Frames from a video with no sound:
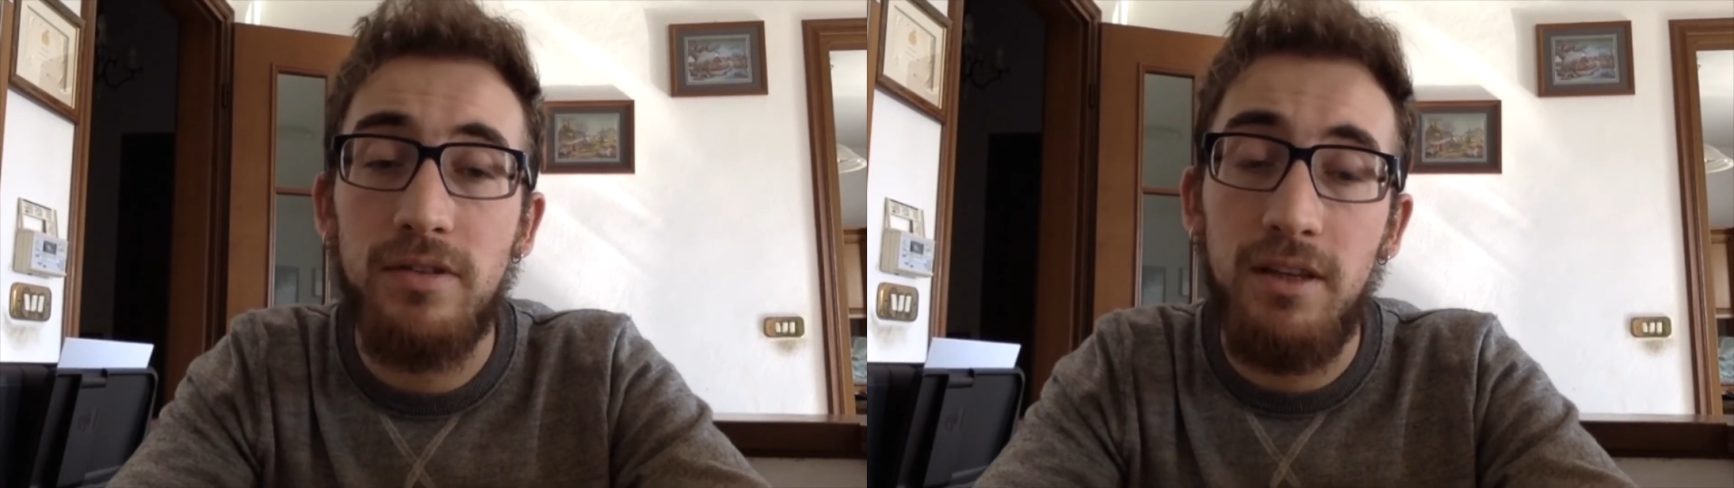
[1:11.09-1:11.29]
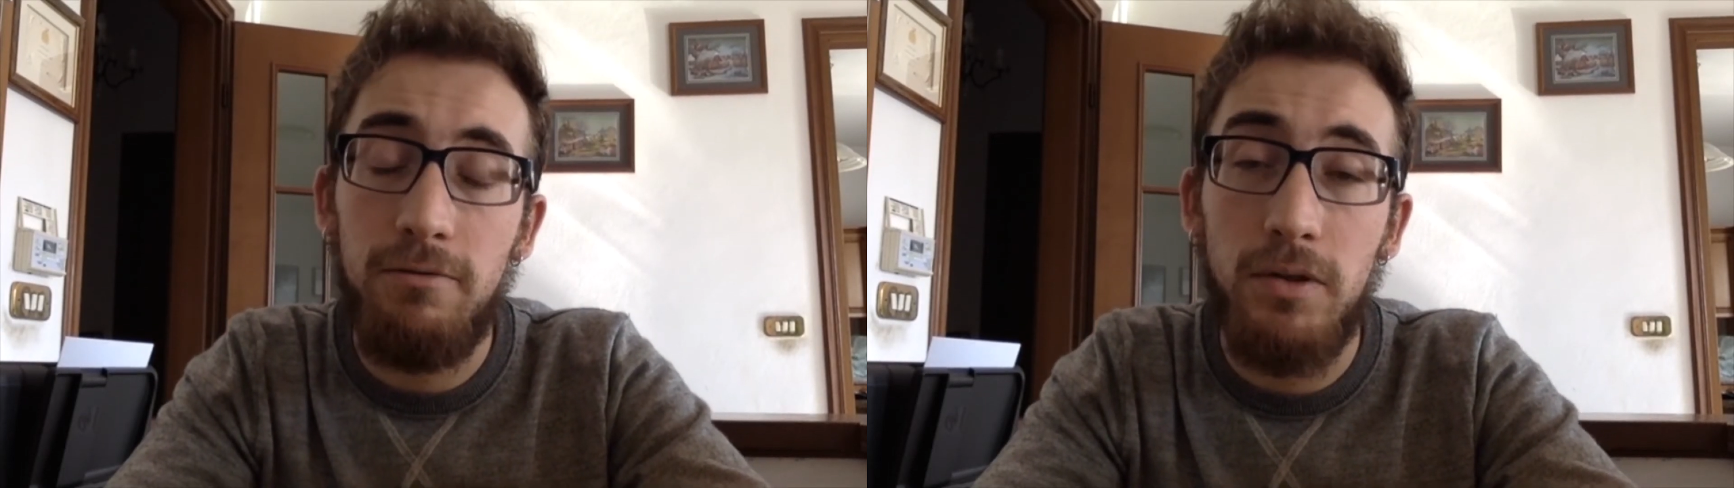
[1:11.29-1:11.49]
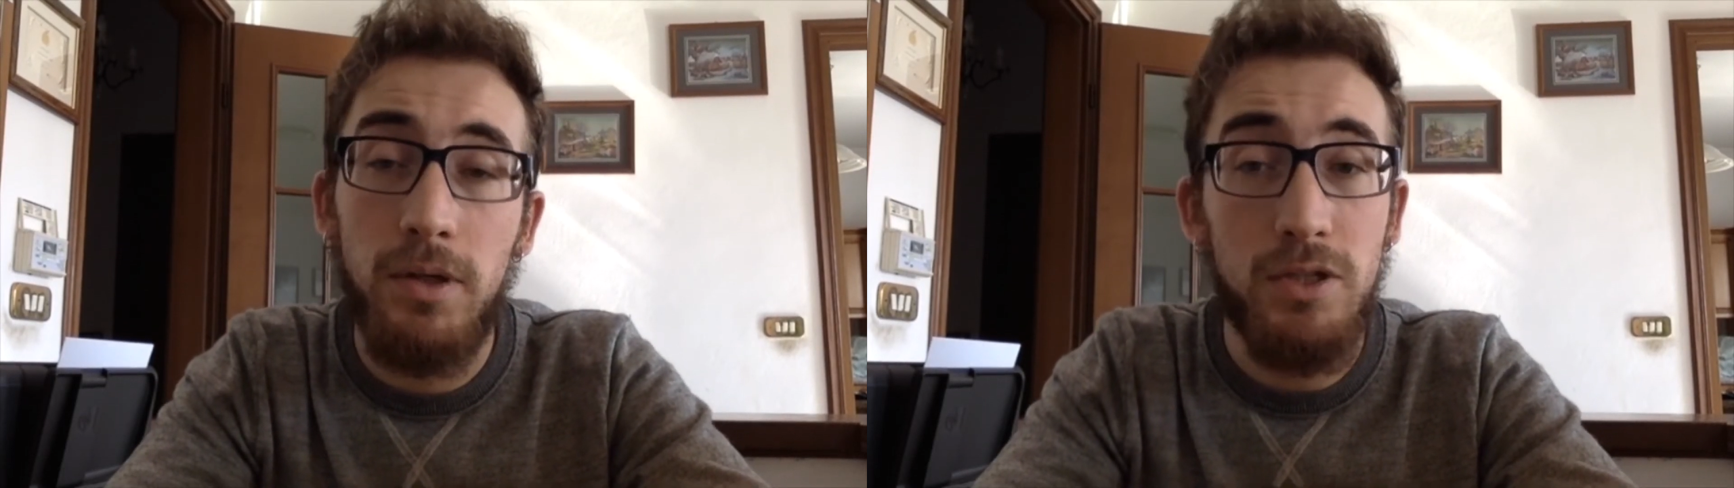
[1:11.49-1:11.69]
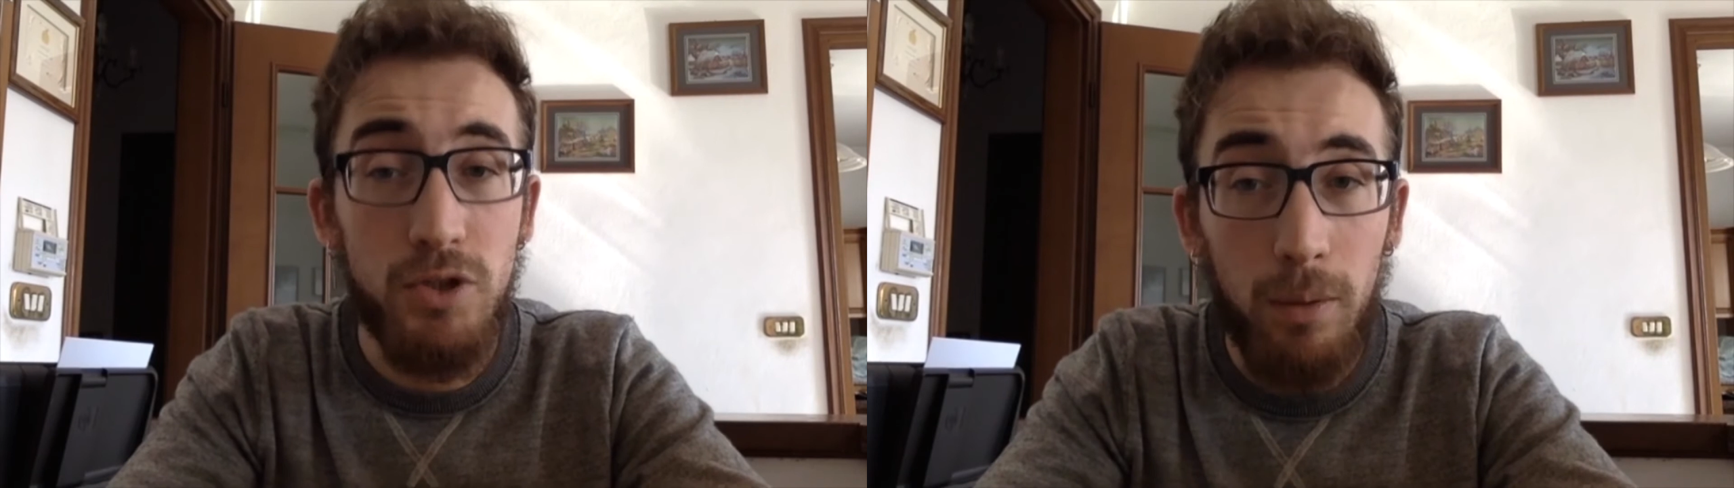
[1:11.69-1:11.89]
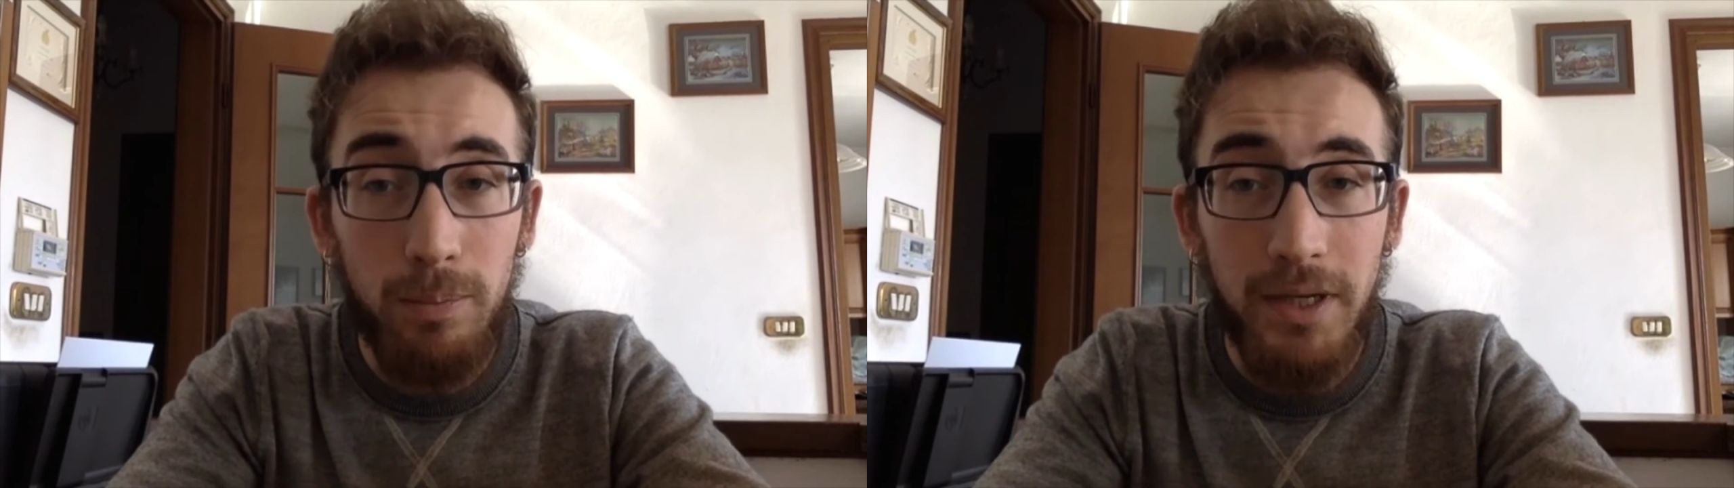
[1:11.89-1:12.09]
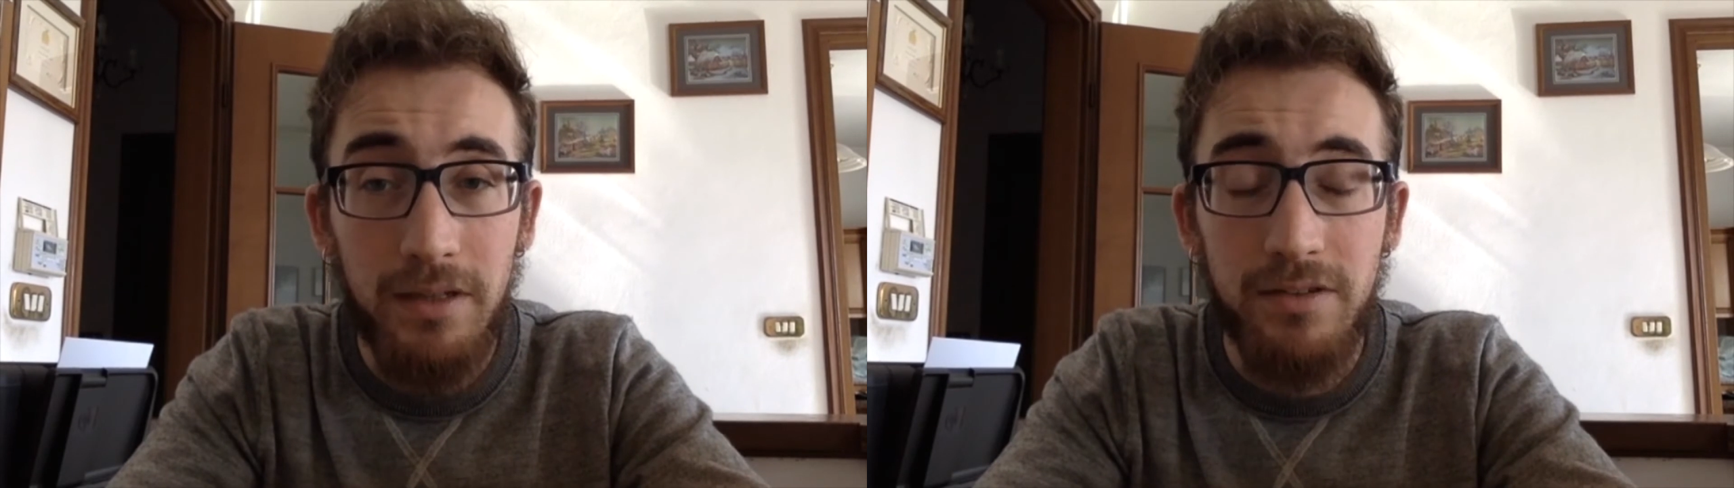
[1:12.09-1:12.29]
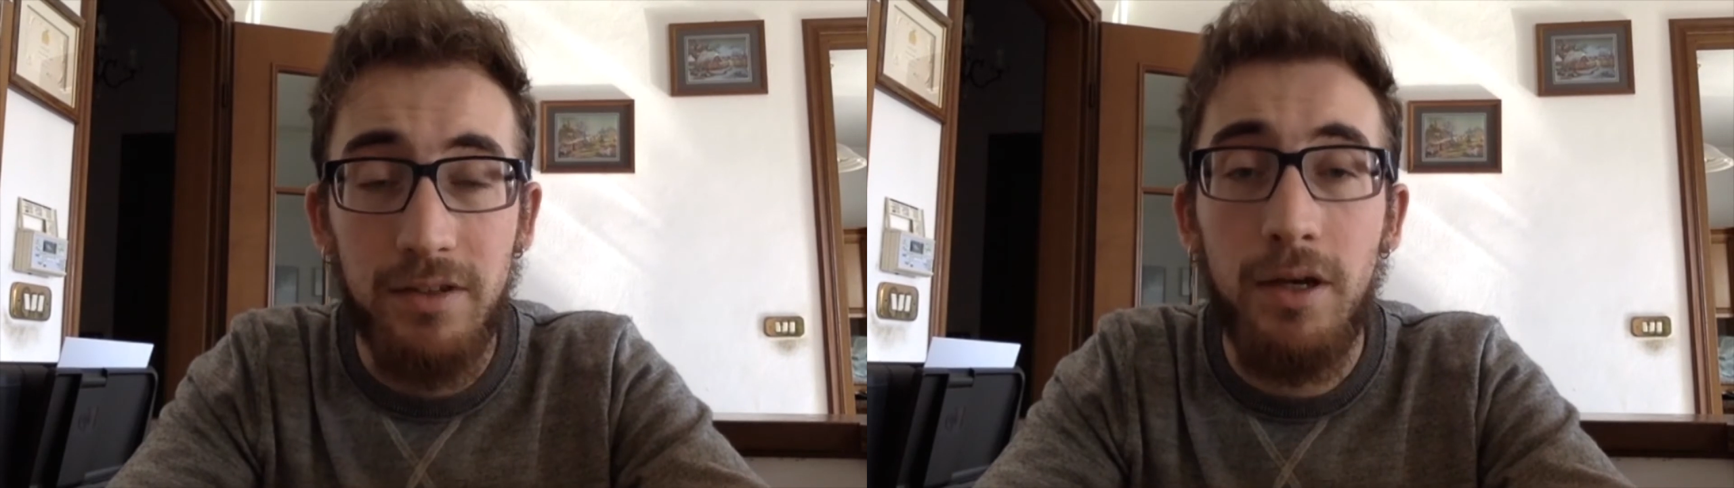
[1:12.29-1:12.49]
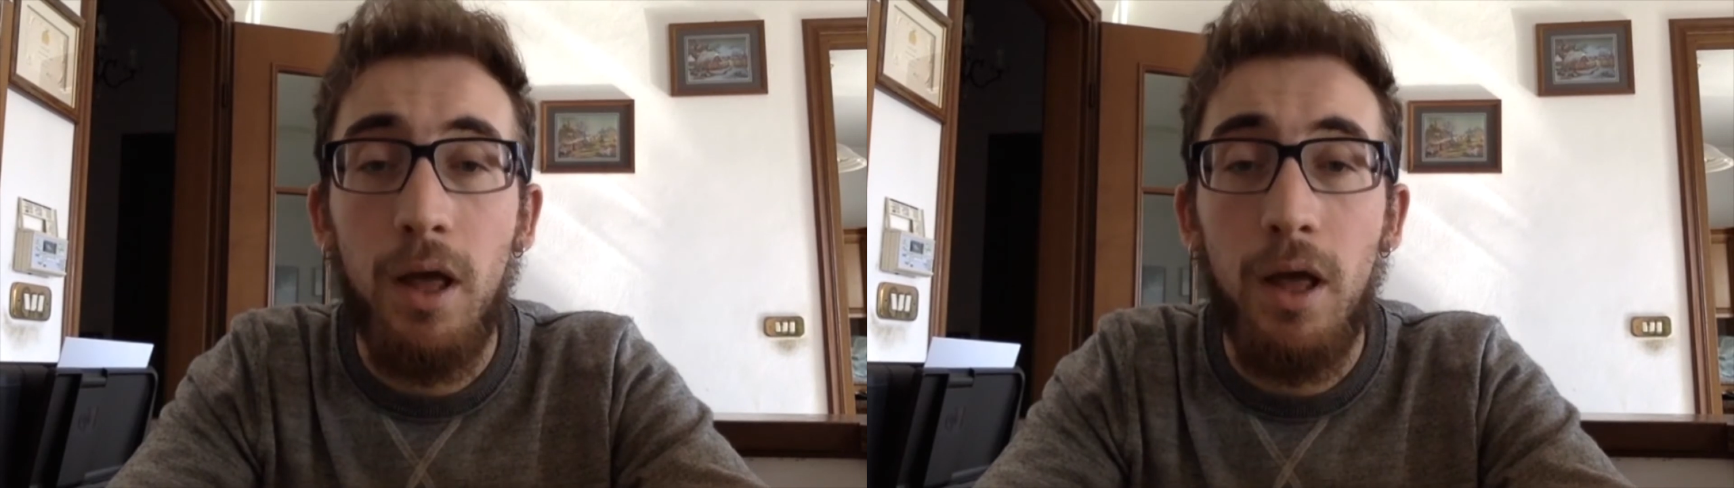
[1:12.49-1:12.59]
different topics,